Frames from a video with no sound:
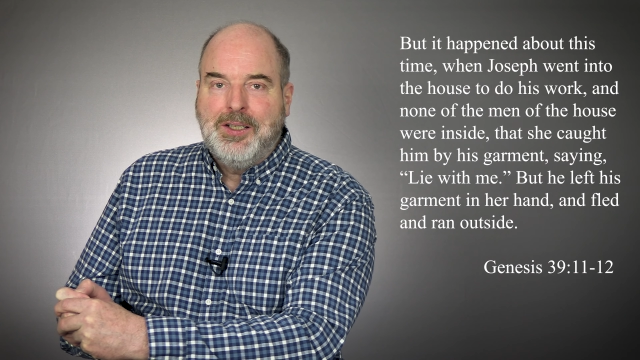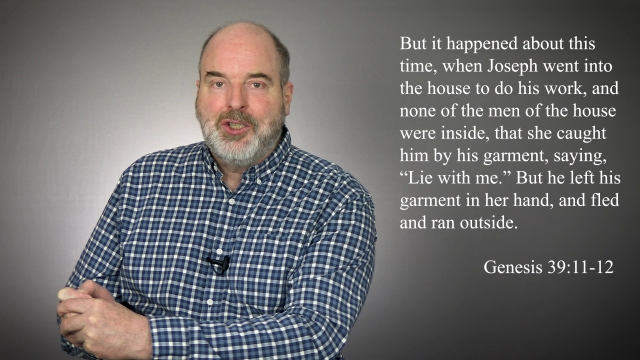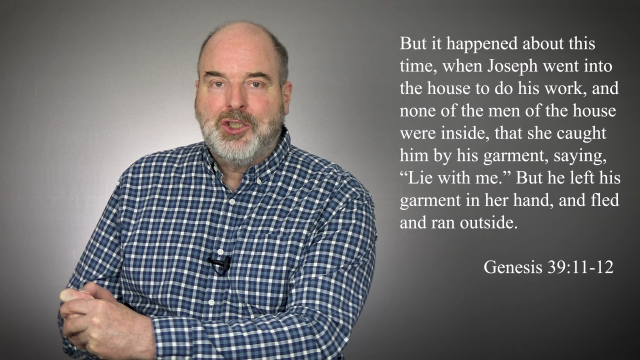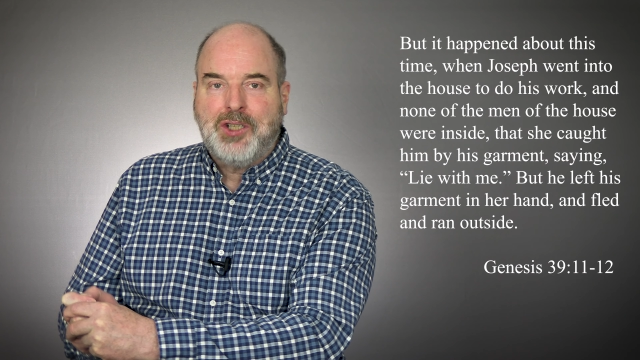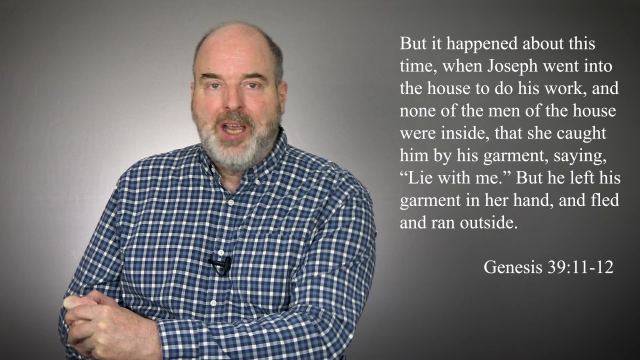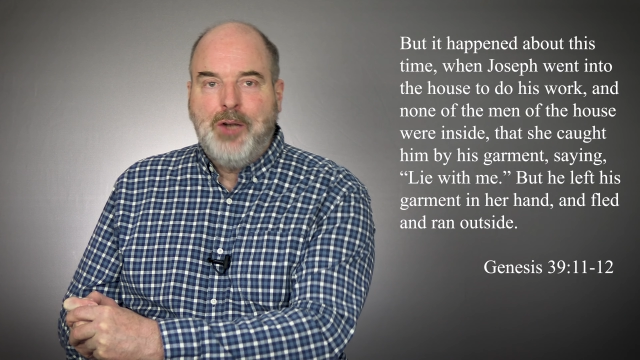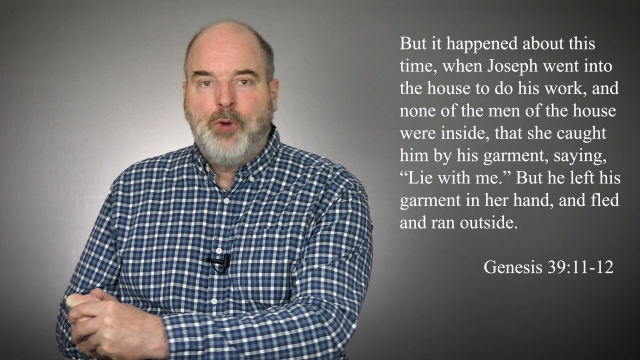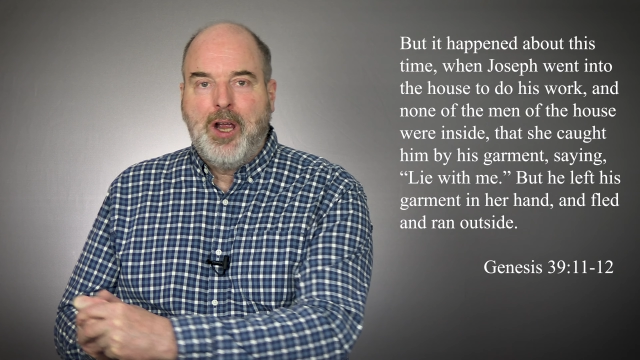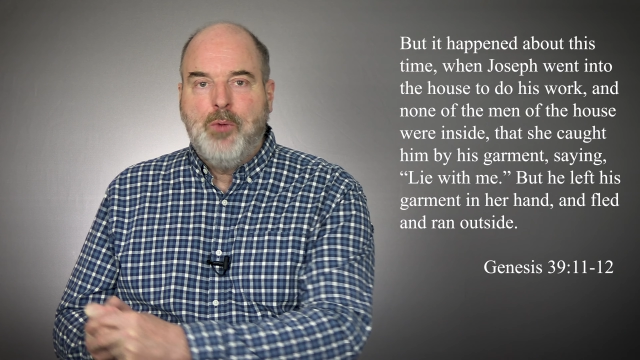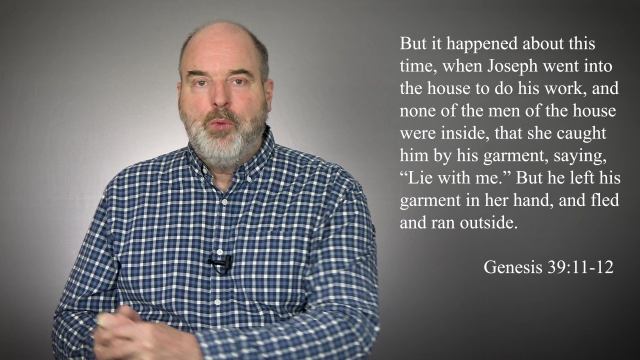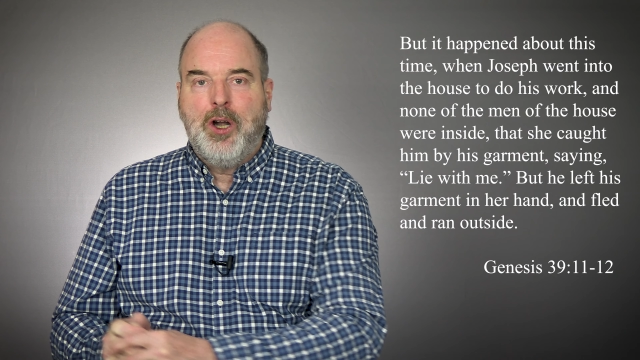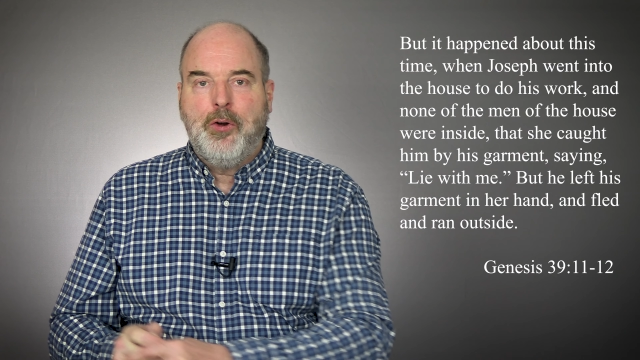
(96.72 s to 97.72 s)
stay
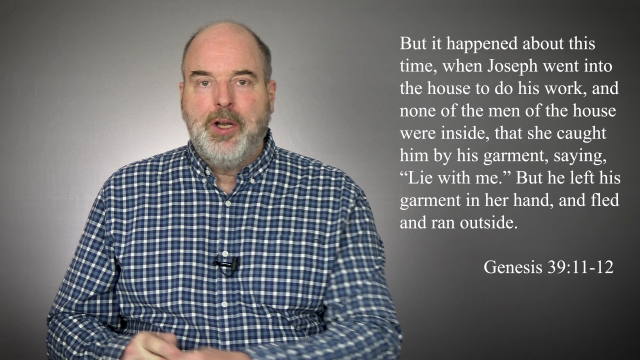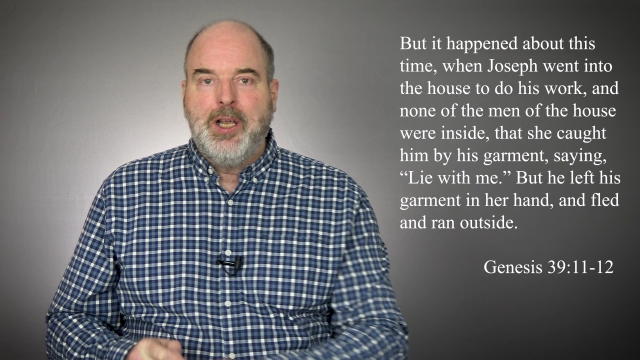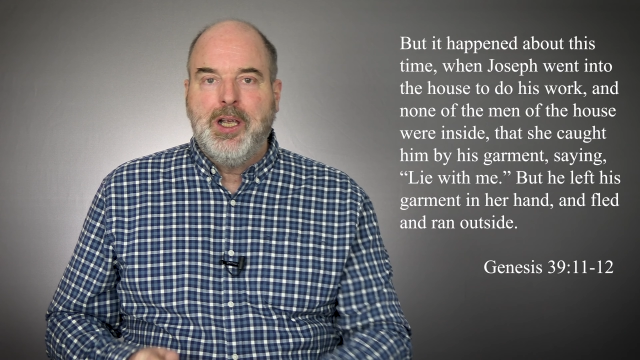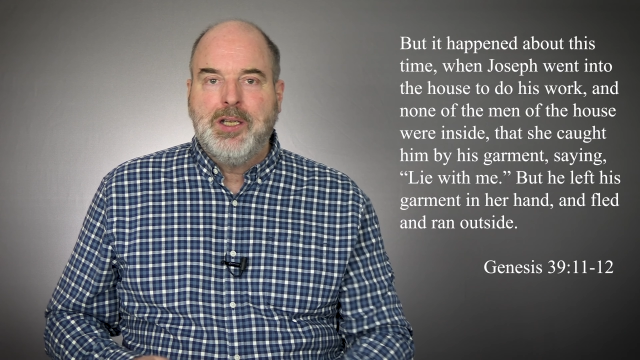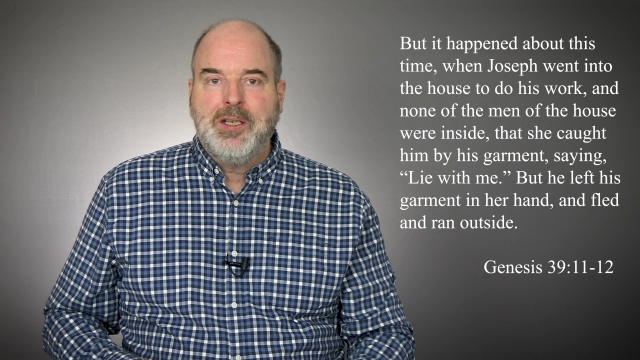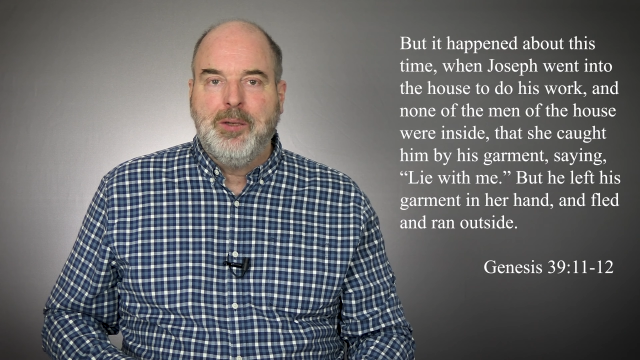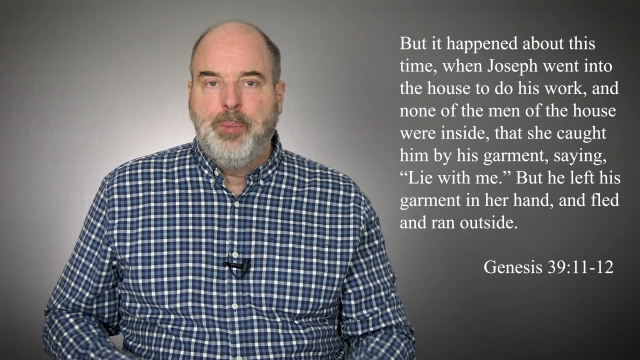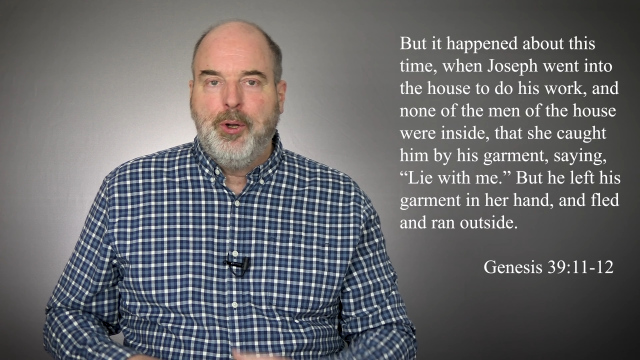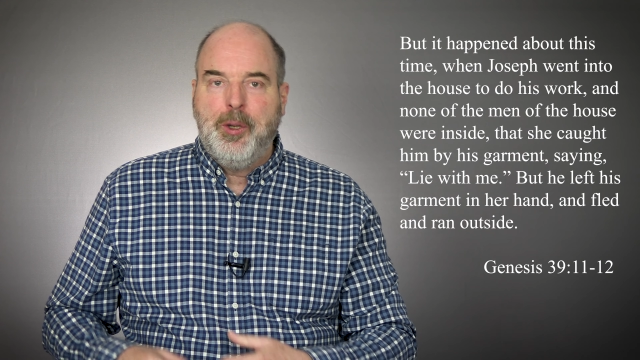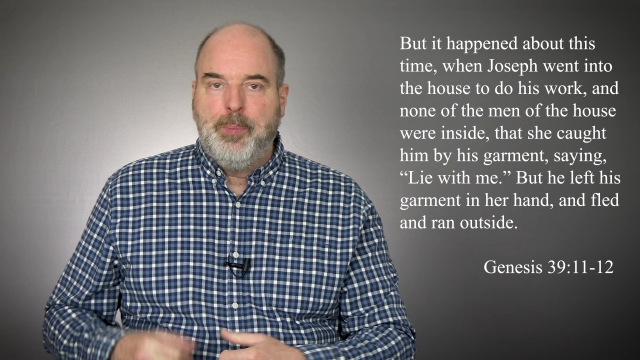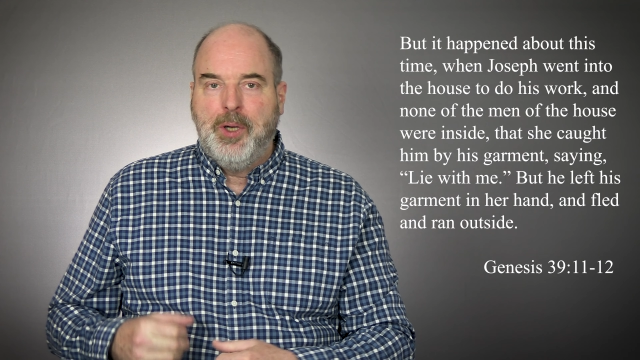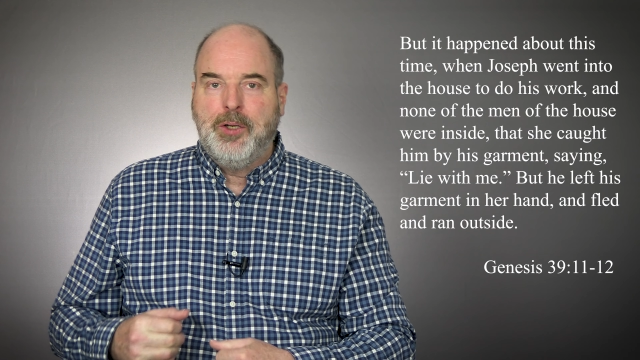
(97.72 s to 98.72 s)
right where he is and
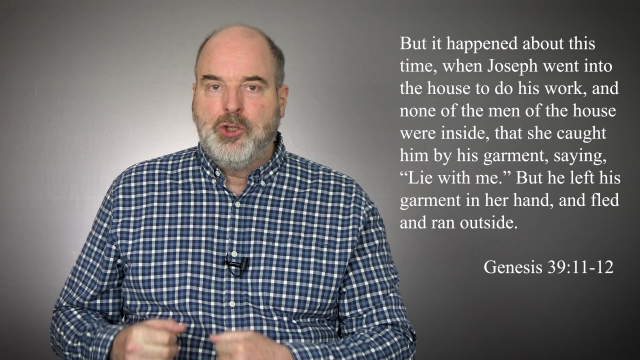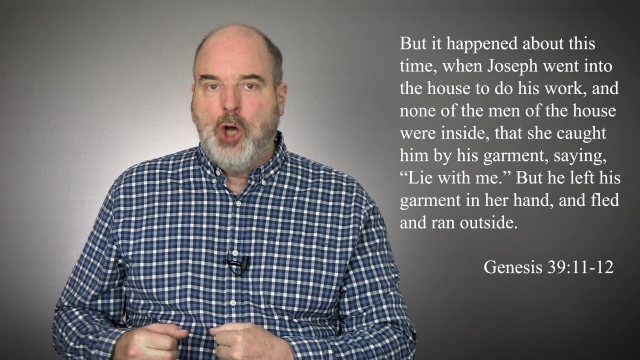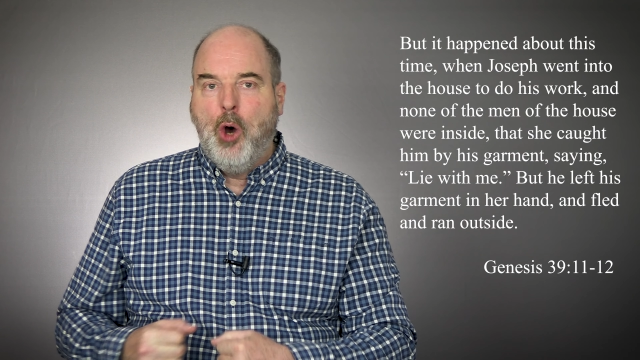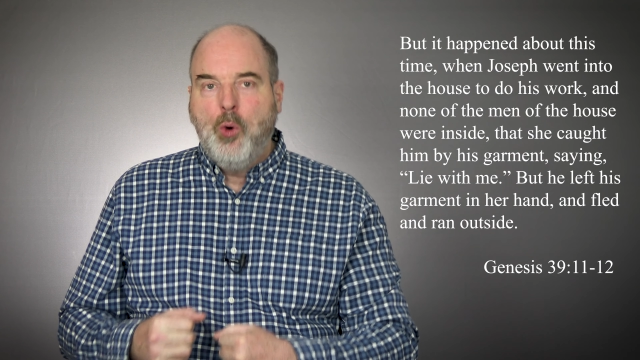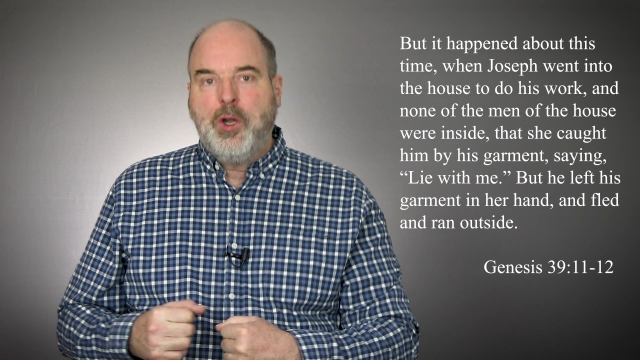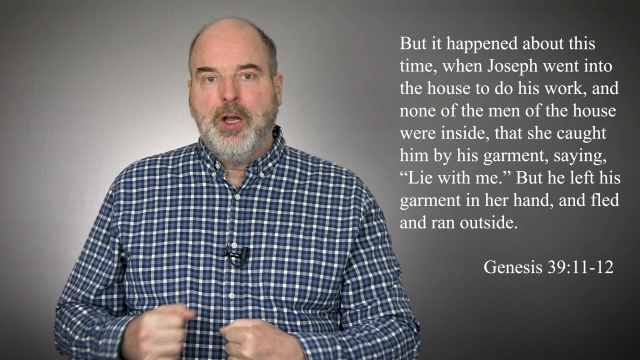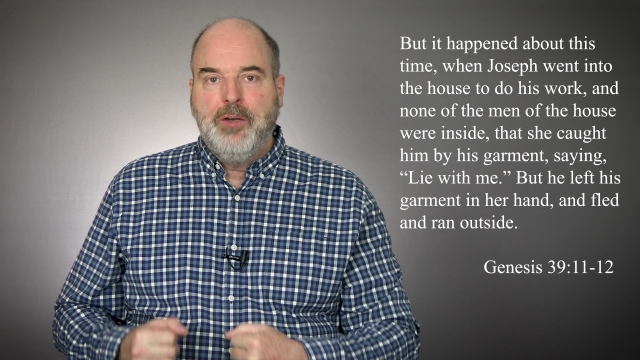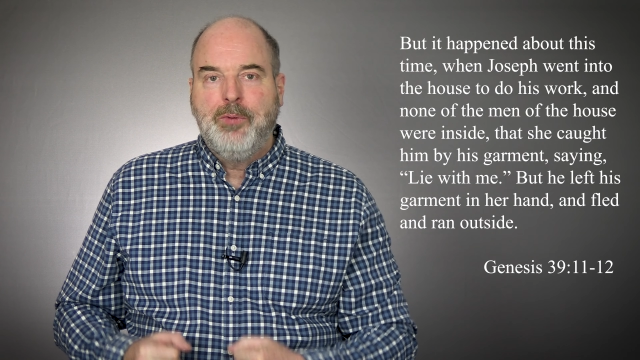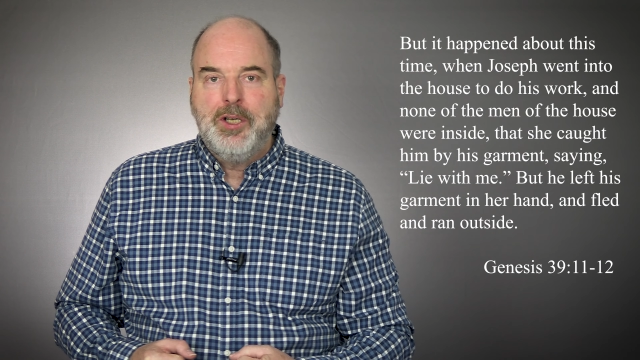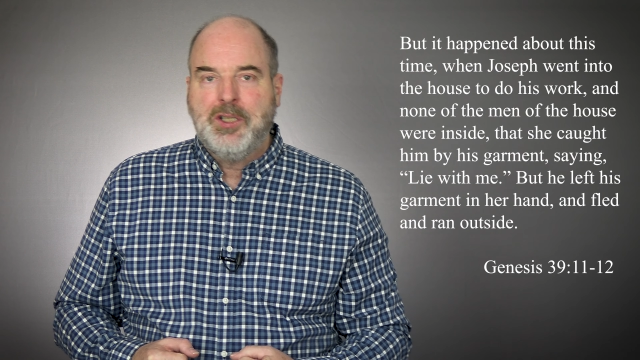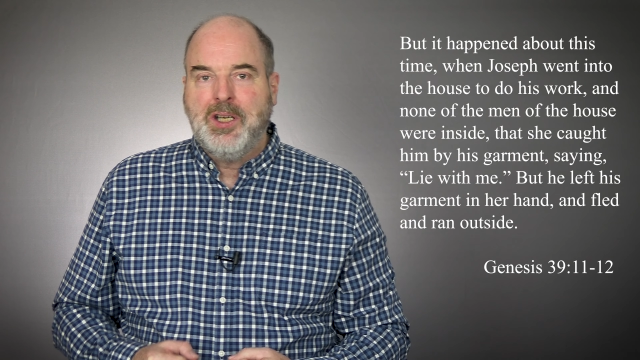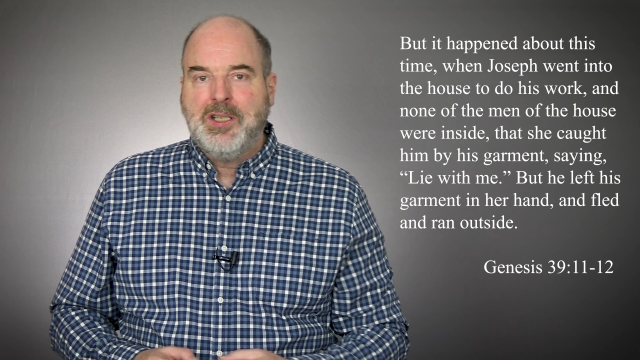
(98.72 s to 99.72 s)
put up a token
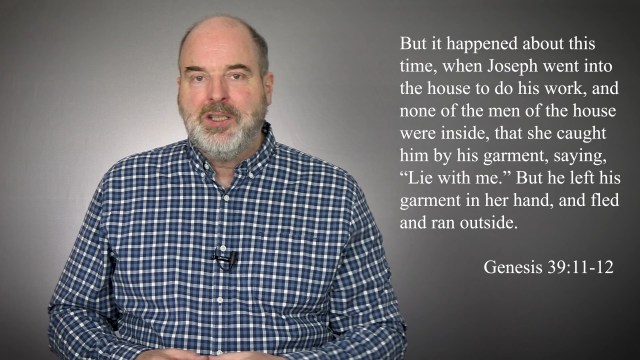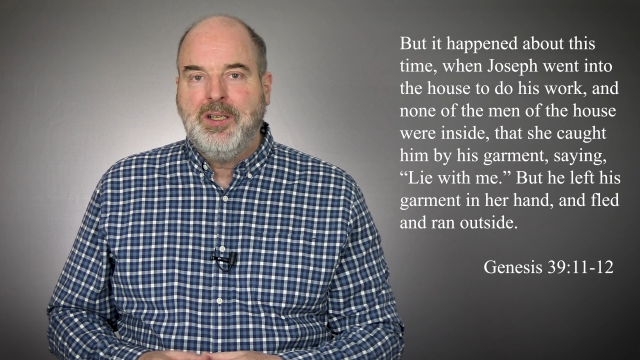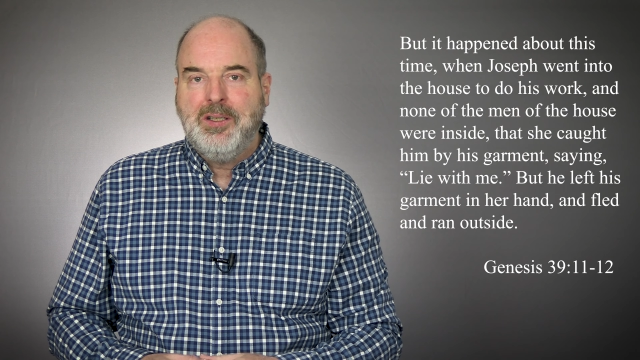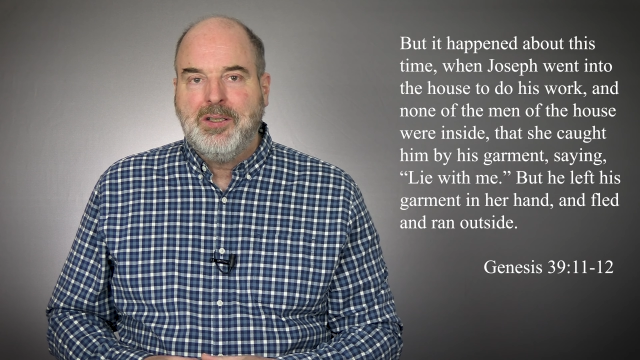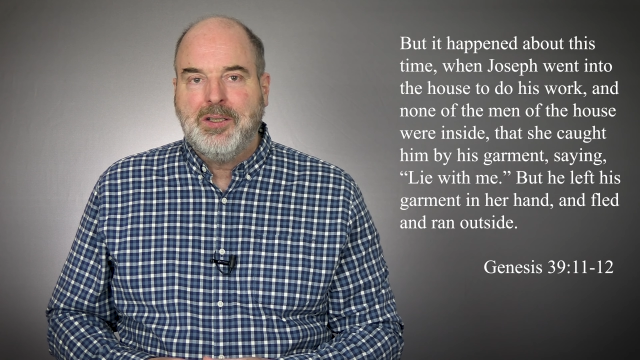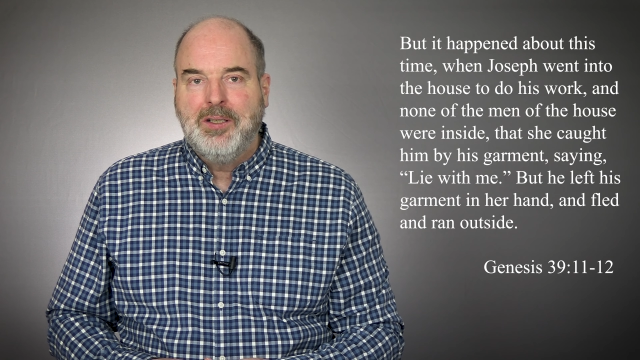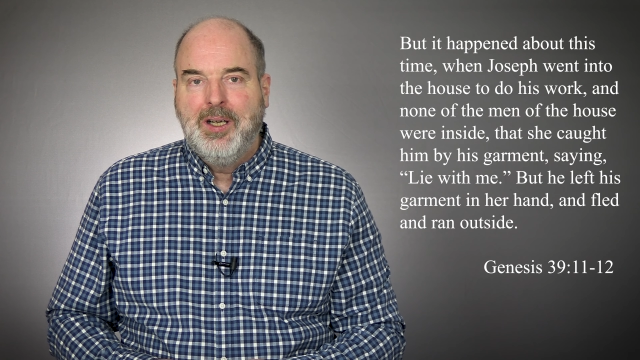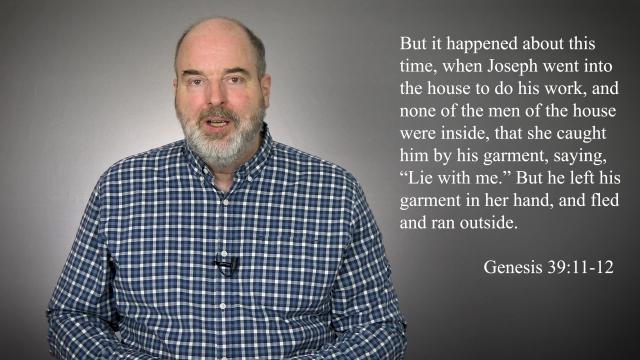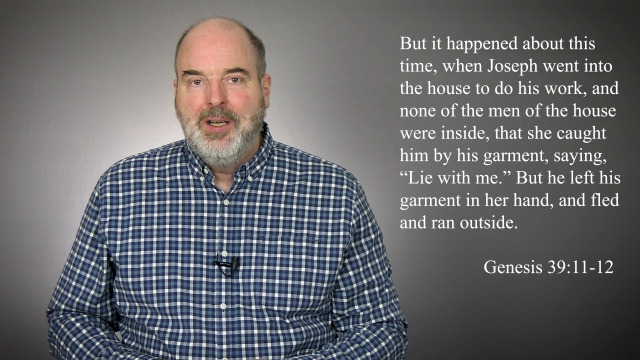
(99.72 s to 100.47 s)
resistance